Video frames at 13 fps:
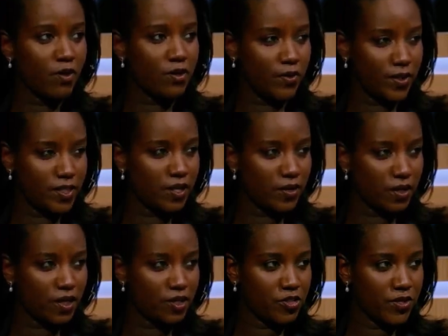
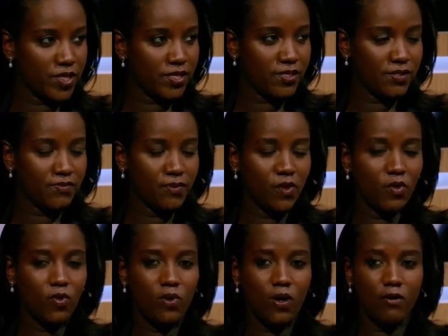authoritarian countries
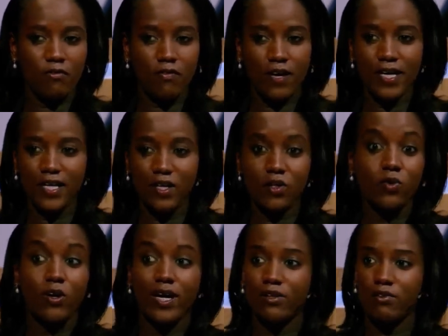who are
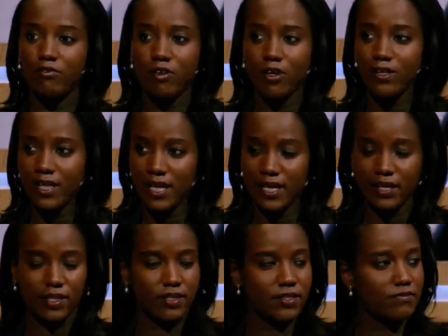at the front
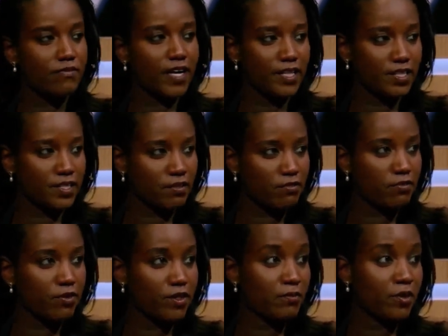lines, fighting
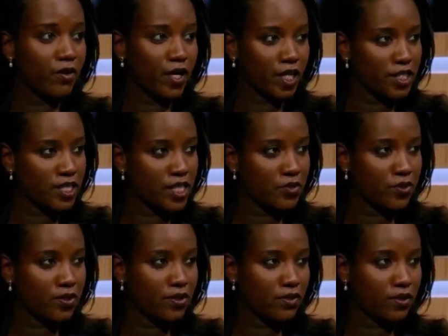for democratic change
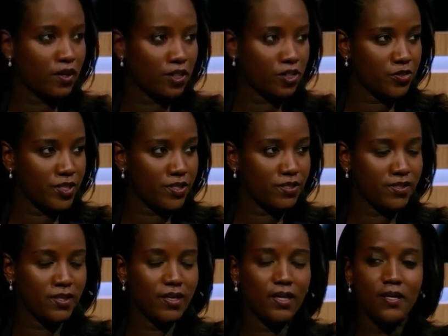within their
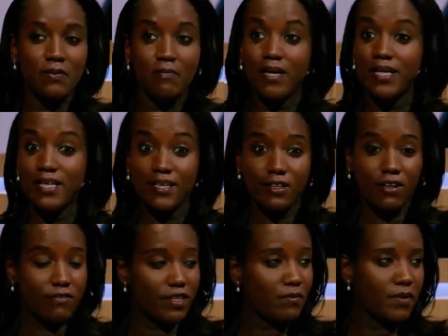countries. Many
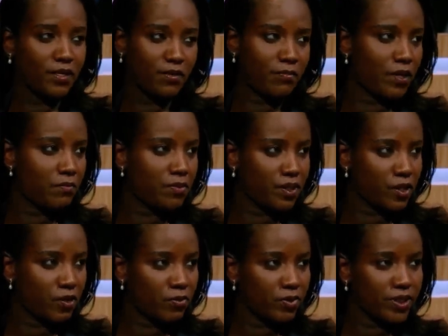of them end up being
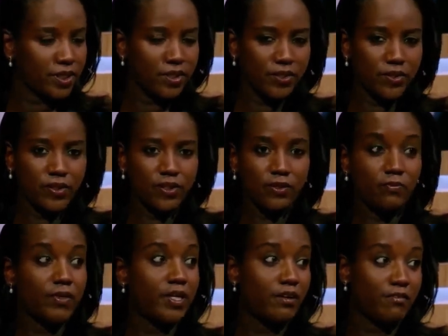political prisoners.
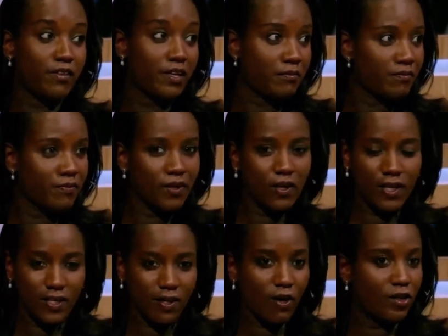Many of them
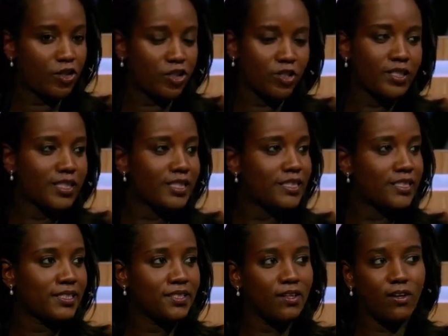are
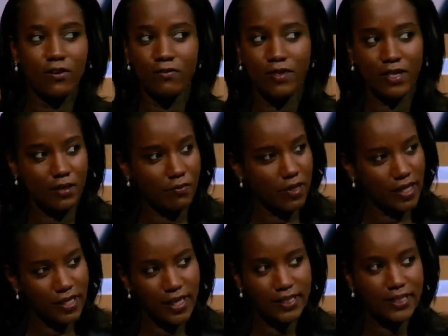journalists, or end up
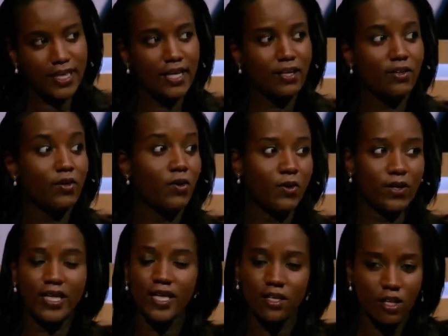being in exile or
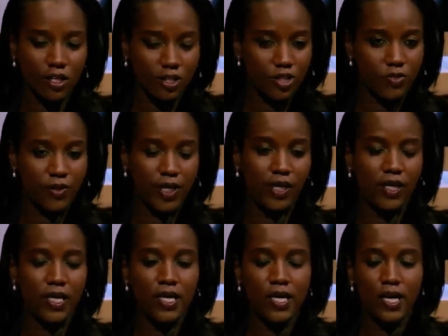in country,